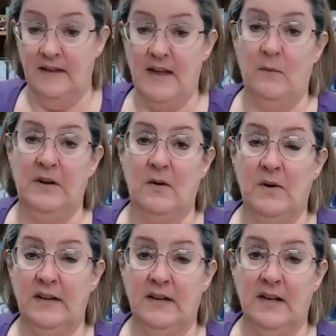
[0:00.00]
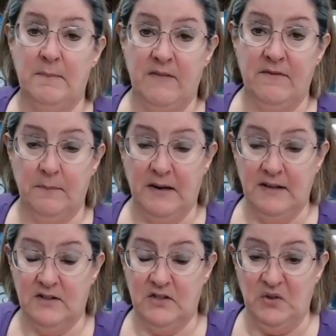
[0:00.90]
we don't want to keep
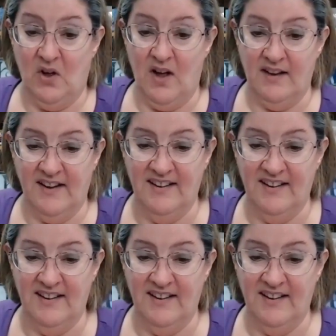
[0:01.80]
everybody too long.